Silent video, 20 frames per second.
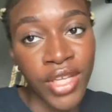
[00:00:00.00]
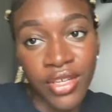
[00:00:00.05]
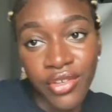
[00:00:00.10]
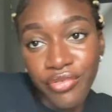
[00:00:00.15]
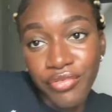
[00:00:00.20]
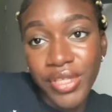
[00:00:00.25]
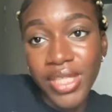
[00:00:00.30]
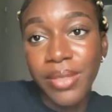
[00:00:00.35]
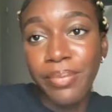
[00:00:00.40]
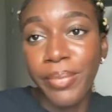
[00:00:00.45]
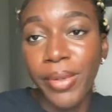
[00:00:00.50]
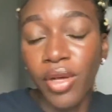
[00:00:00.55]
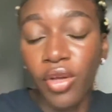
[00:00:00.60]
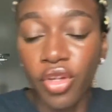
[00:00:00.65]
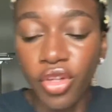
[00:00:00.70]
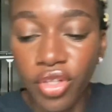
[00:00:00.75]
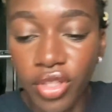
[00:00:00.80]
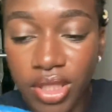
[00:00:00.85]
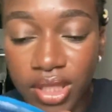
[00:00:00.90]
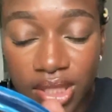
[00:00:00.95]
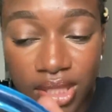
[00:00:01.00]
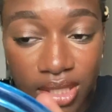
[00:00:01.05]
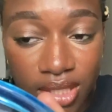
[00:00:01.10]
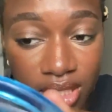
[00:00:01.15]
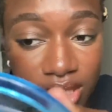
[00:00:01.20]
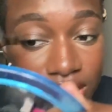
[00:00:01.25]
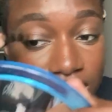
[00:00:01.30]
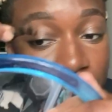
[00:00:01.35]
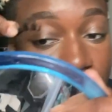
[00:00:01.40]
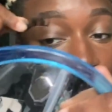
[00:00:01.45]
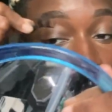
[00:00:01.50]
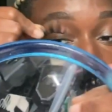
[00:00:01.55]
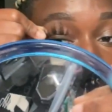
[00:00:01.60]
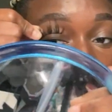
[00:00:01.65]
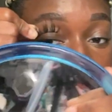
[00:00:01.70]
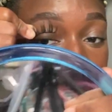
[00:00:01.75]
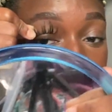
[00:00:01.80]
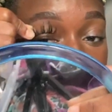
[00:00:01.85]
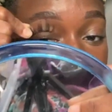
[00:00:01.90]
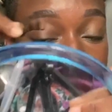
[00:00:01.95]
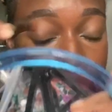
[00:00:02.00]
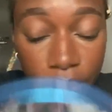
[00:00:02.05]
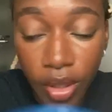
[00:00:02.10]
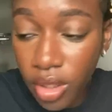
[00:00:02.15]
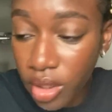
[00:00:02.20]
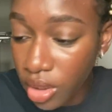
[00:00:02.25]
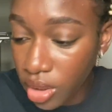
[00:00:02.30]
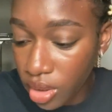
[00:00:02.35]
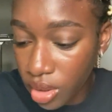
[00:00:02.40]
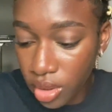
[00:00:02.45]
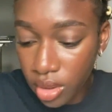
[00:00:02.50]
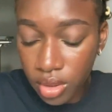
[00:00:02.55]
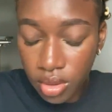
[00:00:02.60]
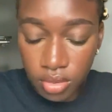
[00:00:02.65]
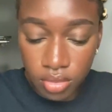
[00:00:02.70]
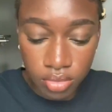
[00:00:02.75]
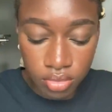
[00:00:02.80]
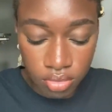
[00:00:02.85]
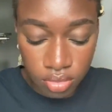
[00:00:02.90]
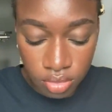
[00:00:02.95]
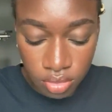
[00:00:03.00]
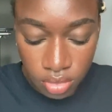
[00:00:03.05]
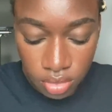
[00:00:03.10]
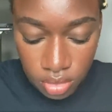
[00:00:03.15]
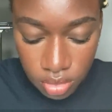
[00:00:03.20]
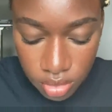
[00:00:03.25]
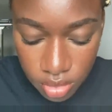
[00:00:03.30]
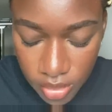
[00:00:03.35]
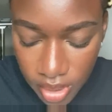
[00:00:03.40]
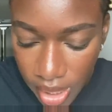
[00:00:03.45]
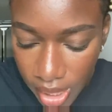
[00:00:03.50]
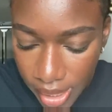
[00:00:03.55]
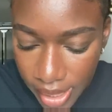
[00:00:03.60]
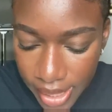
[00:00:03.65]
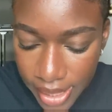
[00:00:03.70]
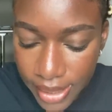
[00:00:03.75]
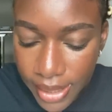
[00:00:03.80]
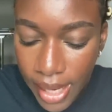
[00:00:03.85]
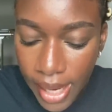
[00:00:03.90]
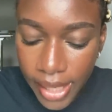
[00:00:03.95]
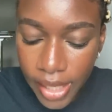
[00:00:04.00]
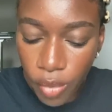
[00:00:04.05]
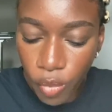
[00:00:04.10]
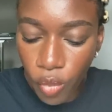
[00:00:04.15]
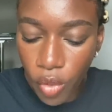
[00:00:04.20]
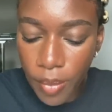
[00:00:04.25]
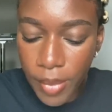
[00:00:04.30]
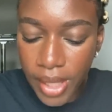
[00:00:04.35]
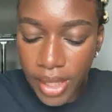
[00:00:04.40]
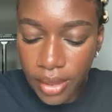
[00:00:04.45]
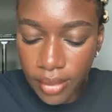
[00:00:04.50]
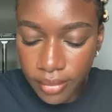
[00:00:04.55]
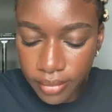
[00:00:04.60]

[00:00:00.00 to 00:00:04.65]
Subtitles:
read Bell Hooks' book, Ain't I a Woman,